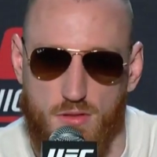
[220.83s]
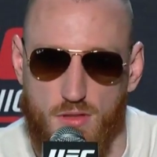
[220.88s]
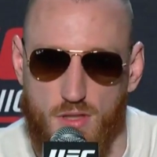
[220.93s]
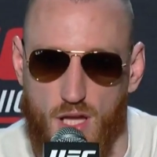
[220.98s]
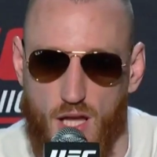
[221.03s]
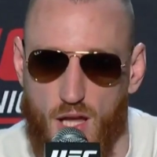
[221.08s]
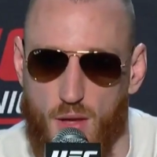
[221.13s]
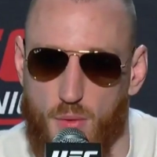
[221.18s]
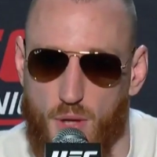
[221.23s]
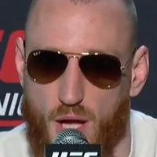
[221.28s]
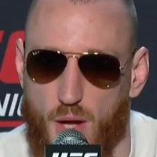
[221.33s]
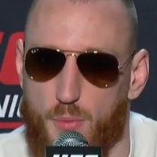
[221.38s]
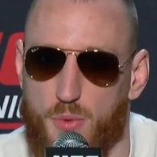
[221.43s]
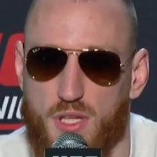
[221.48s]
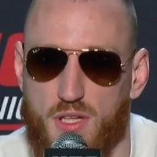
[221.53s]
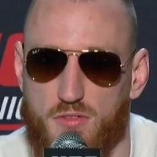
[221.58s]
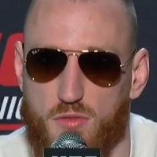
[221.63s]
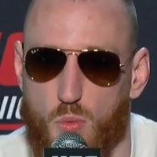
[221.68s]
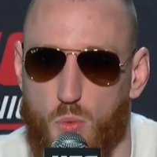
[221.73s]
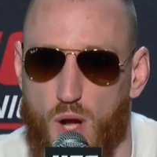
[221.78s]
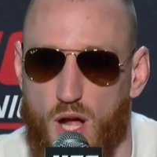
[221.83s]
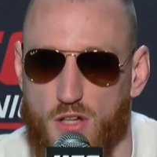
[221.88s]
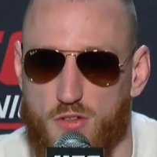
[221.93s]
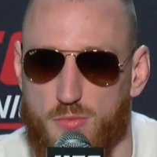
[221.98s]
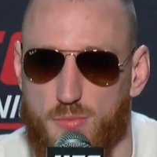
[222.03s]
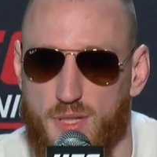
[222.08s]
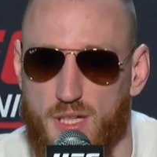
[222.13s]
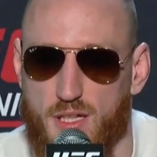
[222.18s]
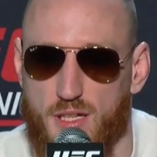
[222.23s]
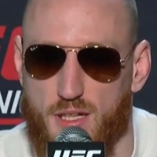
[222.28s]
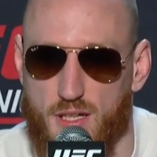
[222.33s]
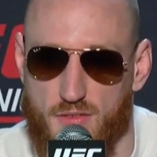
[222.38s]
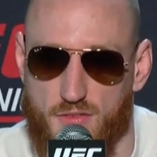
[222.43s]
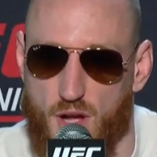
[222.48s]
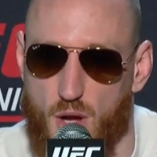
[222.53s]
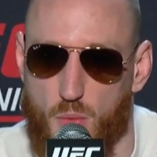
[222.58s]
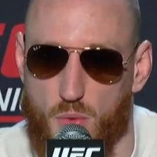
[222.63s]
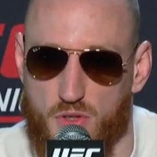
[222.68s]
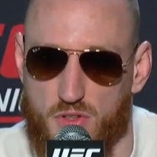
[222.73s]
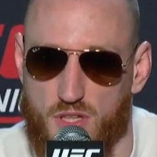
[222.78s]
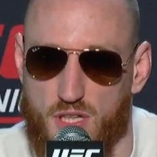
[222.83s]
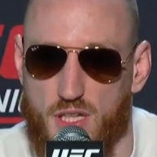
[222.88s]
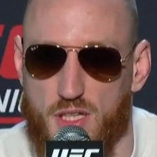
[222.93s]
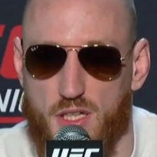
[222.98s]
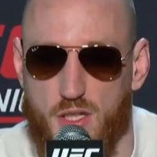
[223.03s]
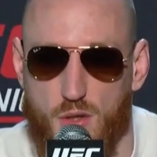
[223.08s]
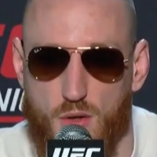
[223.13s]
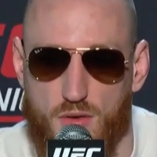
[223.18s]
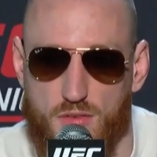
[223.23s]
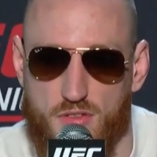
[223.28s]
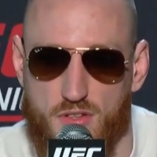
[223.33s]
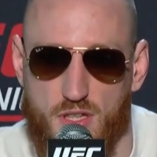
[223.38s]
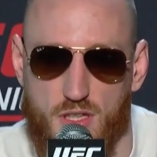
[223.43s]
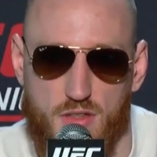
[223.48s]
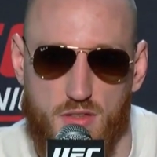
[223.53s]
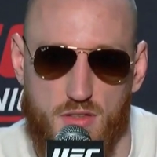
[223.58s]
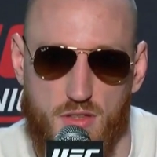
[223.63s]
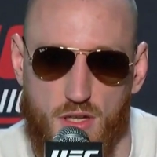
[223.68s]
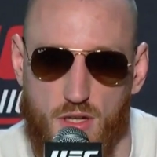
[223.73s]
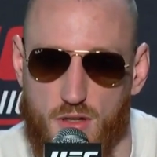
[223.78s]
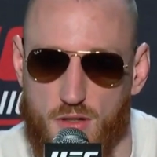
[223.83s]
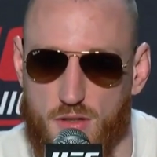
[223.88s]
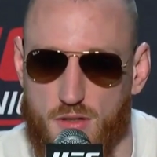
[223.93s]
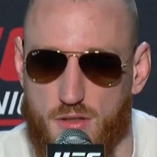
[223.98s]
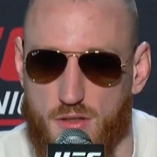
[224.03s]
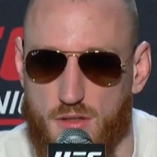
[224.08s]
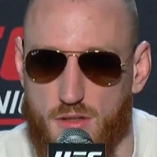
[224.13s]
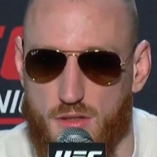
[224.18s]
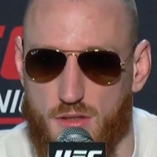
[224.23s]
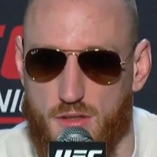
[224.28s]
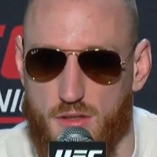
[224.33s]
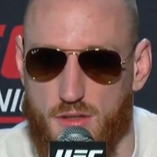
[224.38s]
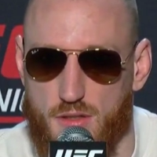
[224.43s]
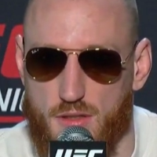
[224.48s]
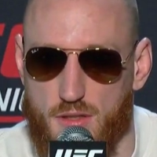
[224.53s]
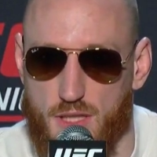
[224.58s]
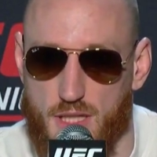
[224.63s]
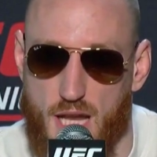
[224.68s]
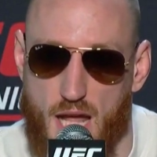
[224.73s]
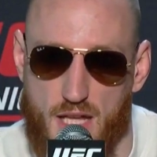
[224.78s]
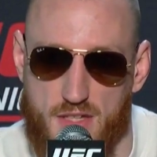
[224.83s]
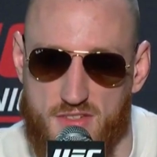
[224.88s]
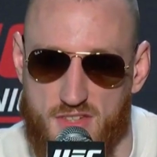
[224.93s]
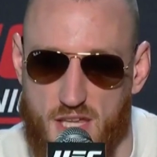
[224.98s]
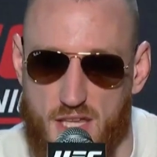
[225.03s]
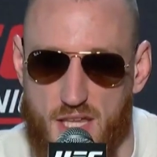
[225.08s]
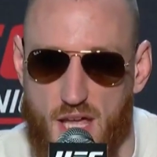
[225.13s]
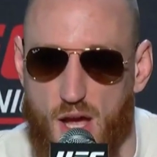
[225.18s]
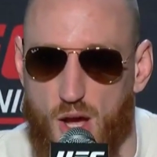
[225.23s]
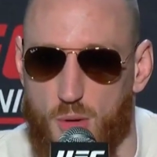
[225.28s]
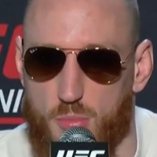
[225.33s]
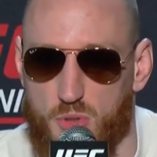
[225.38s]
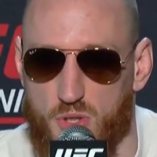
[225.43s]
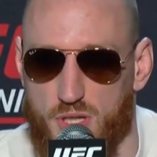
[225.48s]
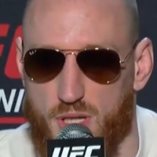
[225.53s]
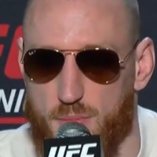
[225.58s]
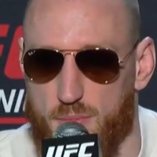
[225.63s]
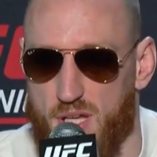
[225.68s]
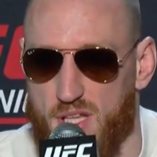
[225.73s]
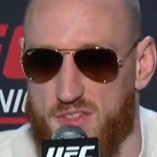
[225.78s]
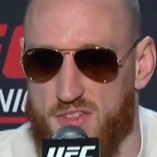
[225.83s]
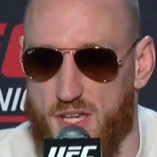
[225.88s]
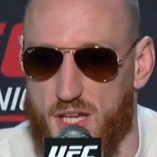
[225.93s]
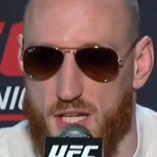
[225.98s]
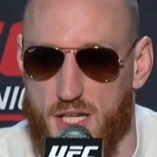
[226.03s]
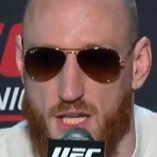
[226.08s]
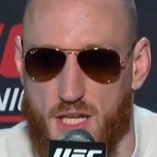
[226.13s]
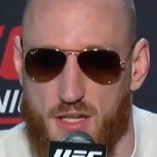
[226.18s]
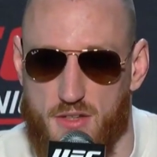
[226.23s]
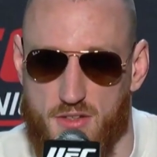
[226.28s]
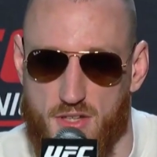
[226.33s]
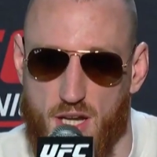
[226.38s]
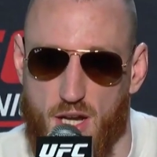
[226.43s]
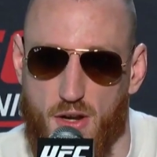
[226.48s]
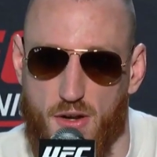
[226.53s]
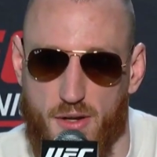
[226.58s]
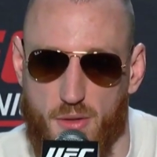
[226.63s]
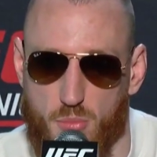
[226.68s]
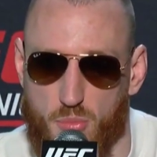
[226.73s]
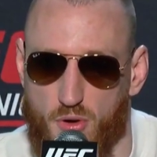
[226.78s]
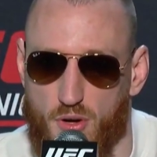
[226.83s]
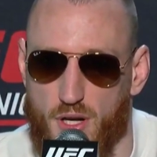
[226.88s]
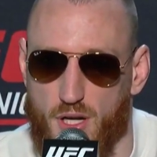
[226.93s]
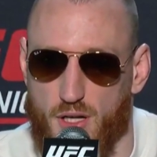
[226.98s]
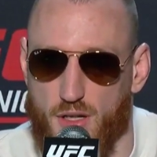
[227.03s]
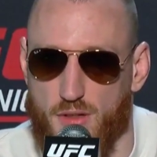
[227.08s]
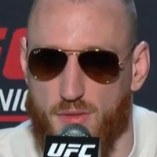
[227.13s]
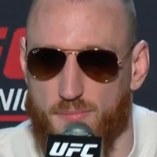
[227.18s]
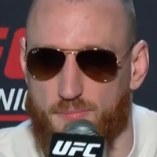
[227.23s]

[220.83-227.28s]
I would even watch me if I wasn't in the UFC, so. And I say that humbly. I'm not saying that as an arrogant prick.